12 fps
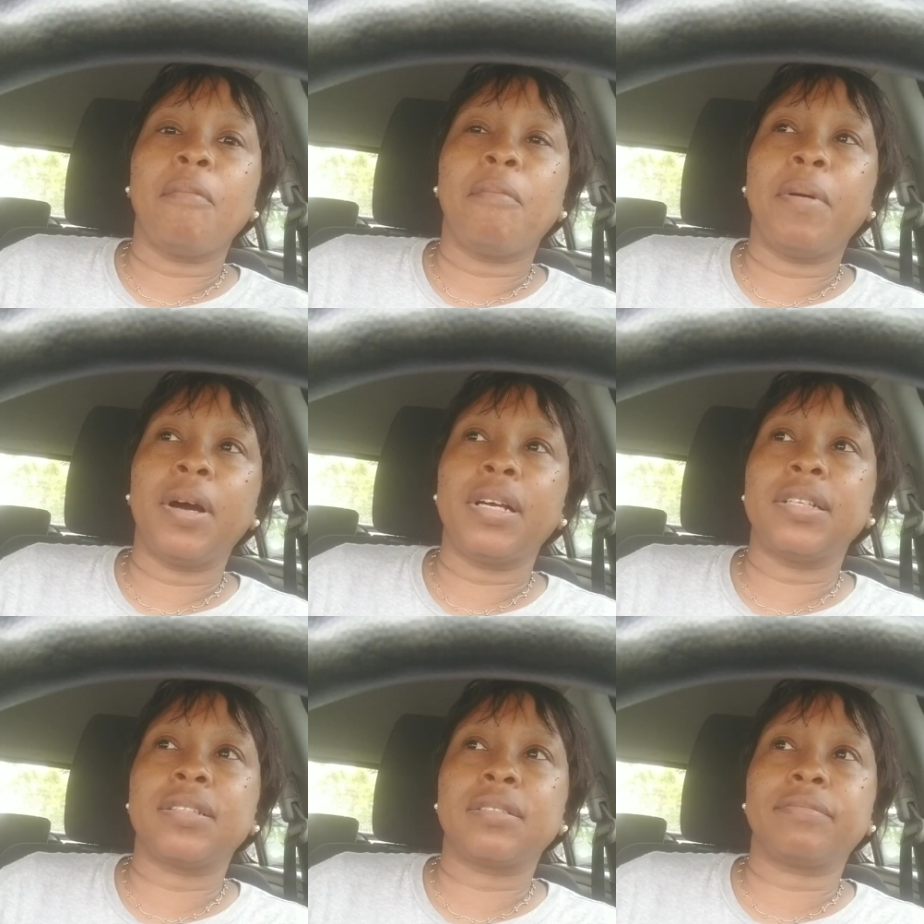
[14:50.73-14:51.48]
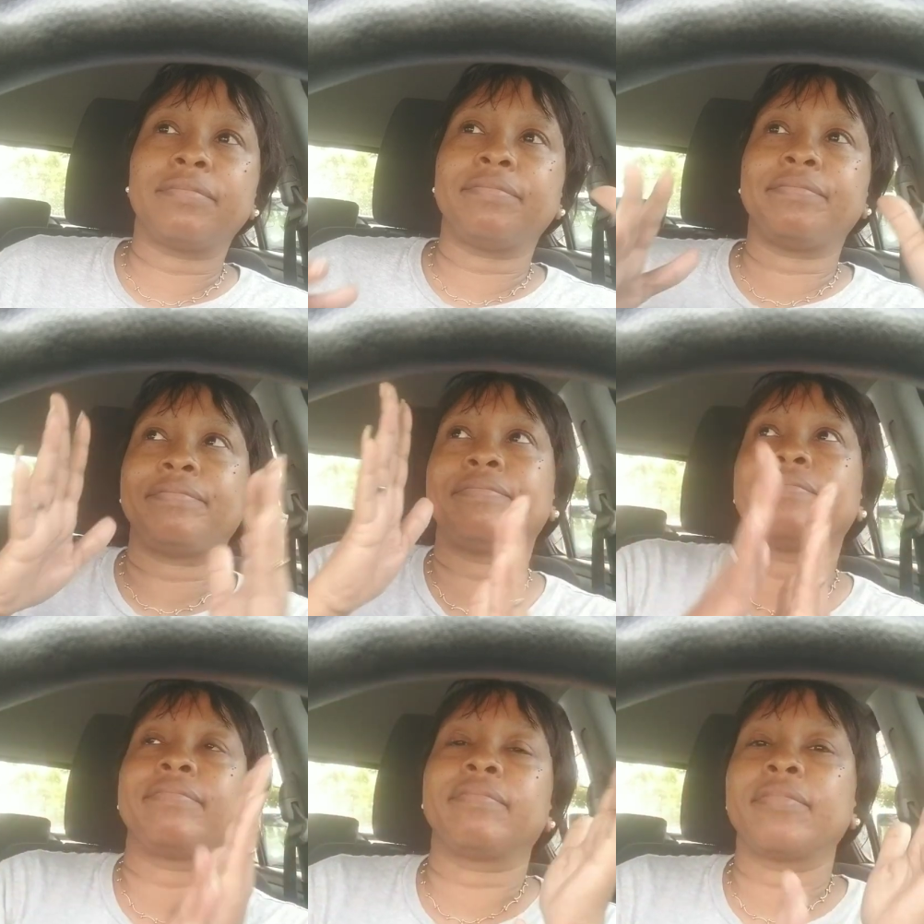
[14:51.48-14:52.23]
but
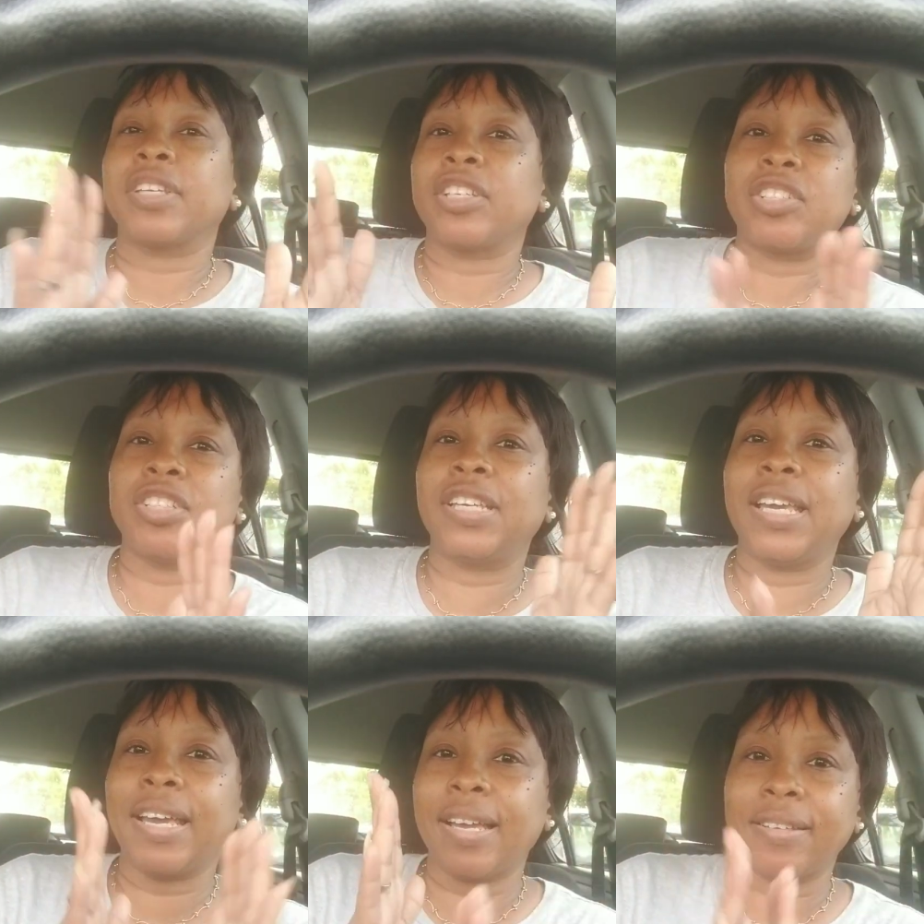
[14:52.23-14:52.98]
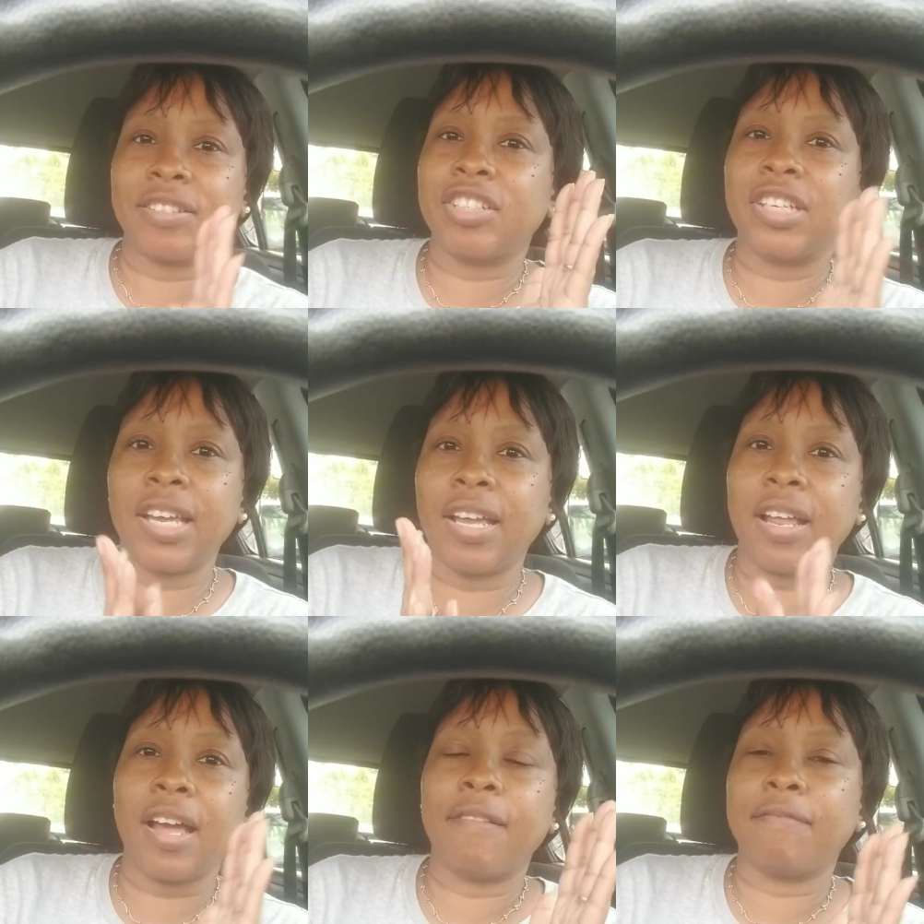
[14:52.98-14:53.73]
she can't
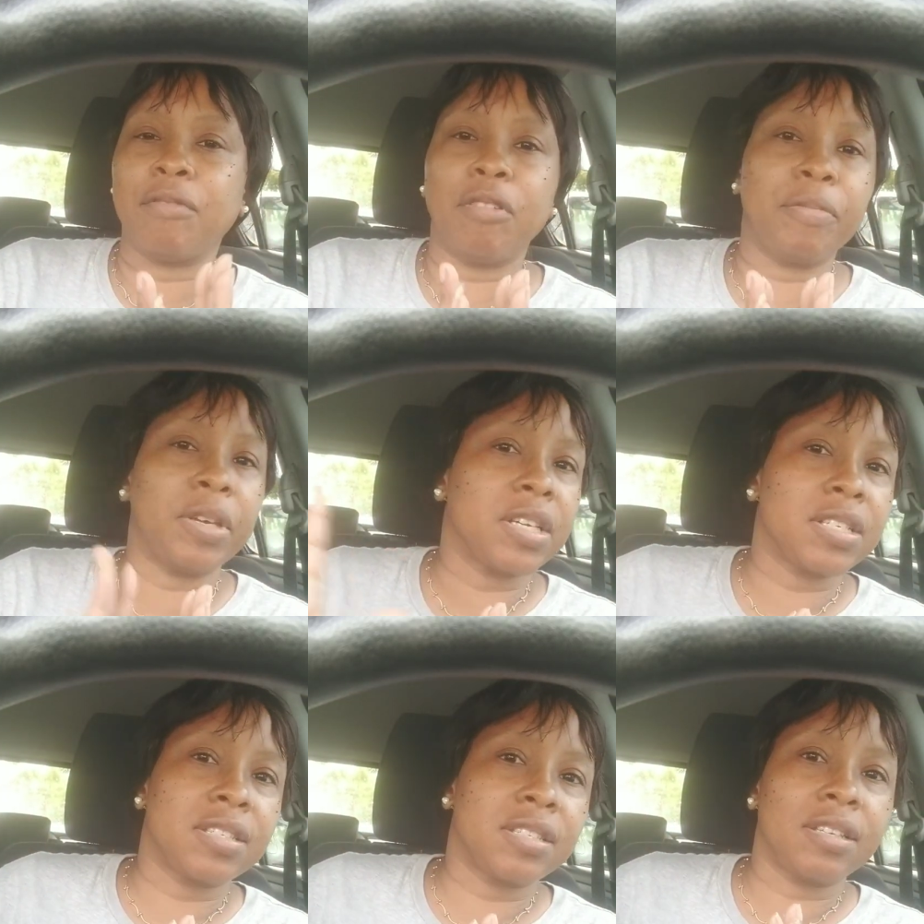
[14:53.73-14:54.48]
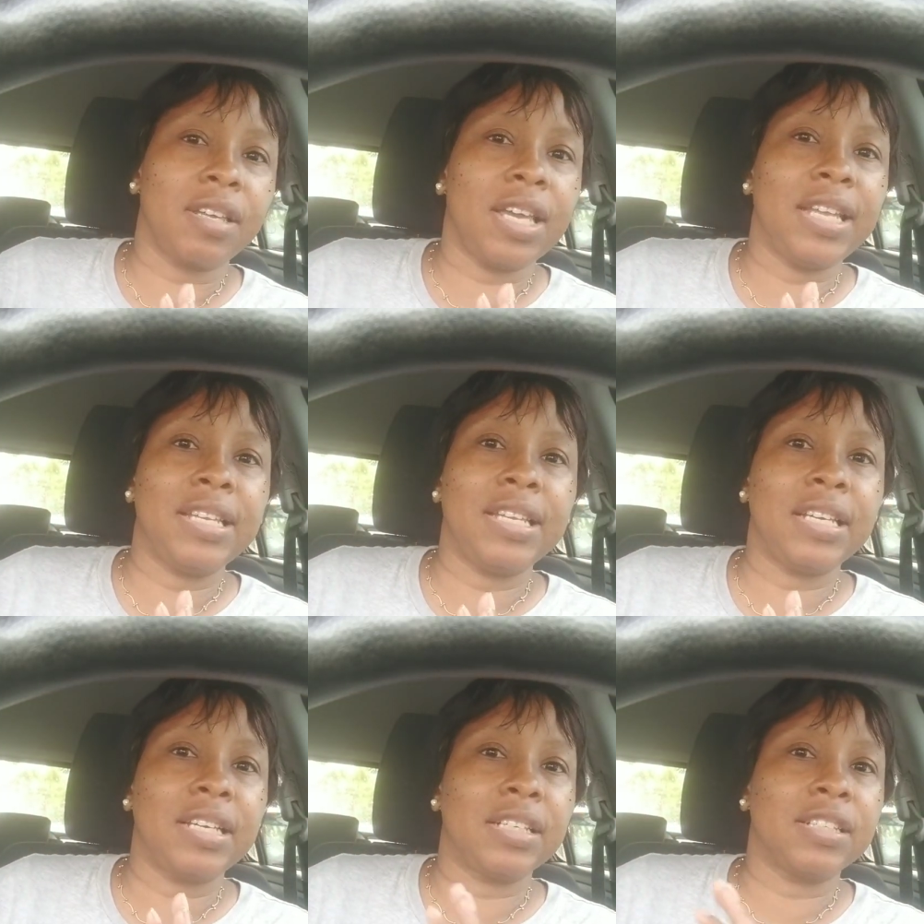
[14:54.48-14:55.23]
have both, because
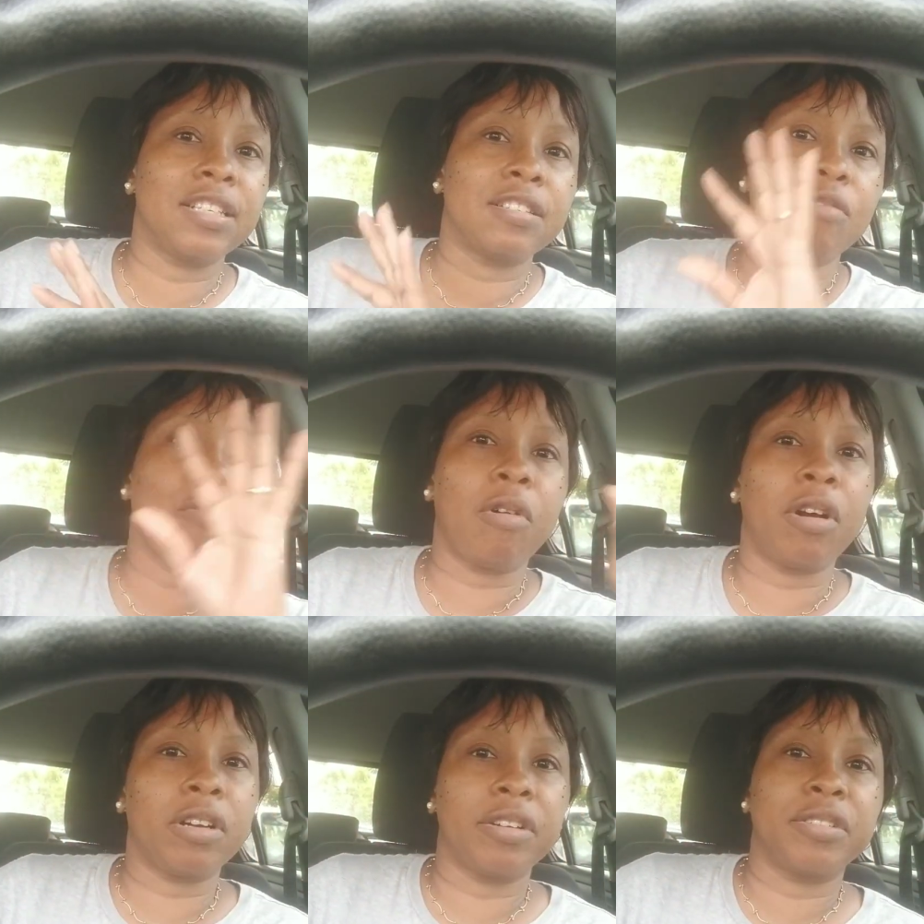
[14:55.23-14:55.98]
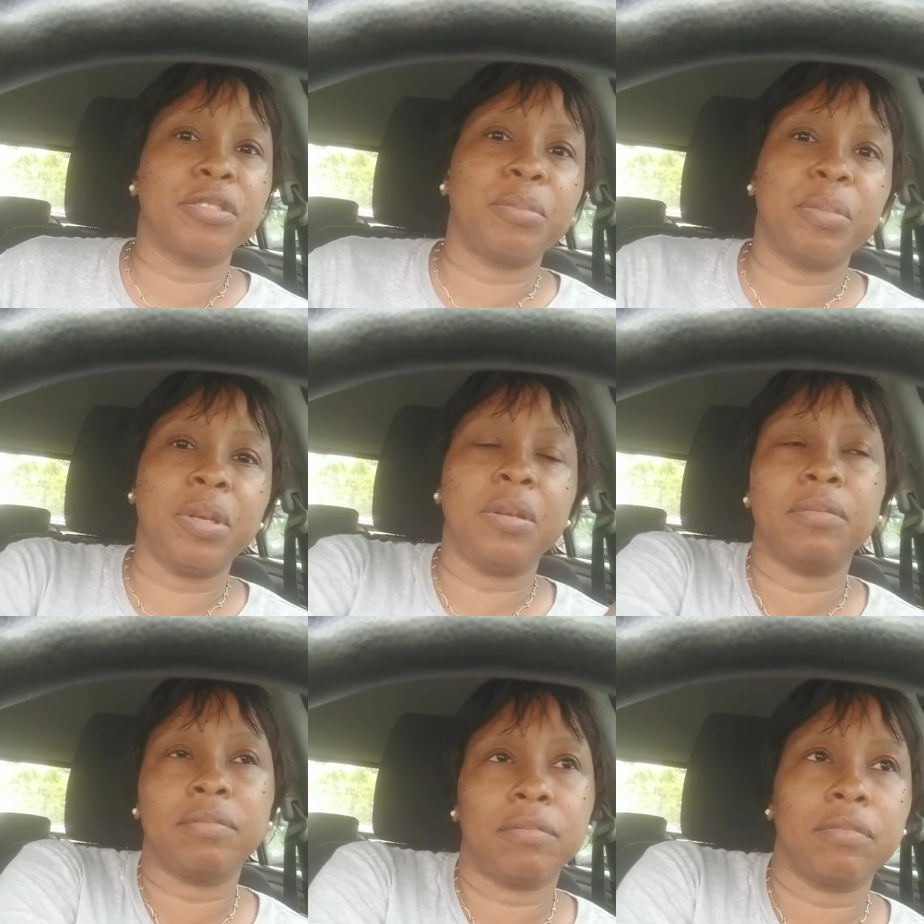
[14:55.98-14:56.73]
India doesn't want her to be
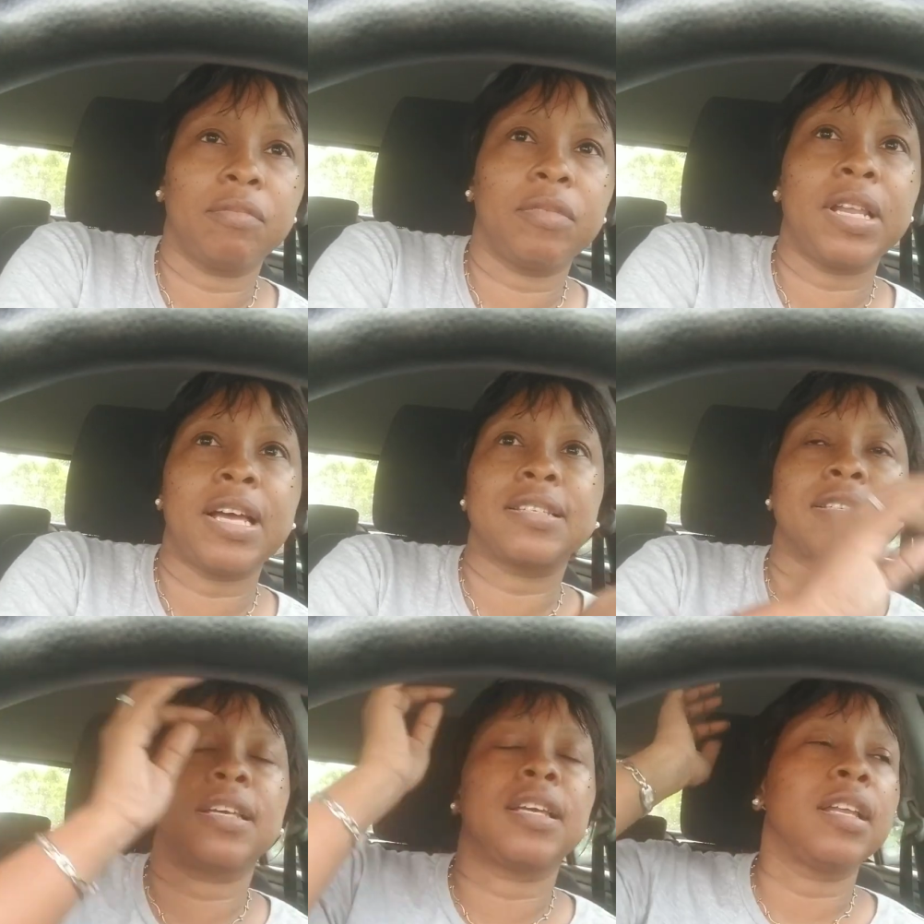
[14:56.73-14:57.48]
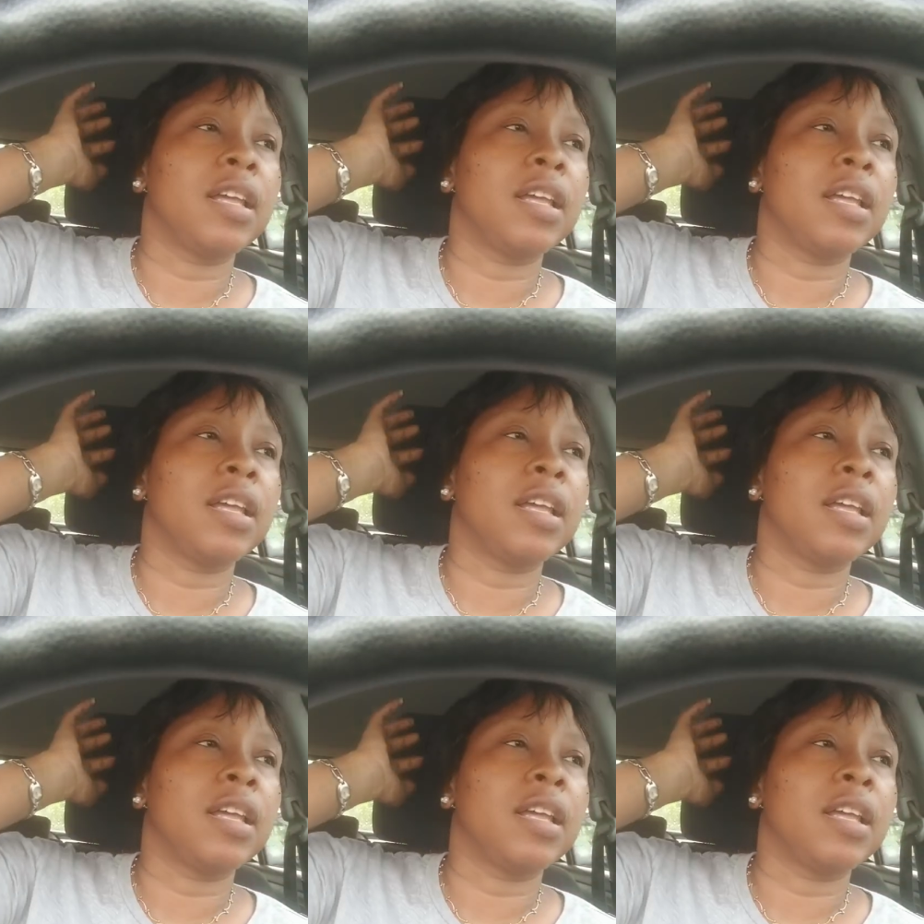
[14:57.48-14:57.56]
with that side.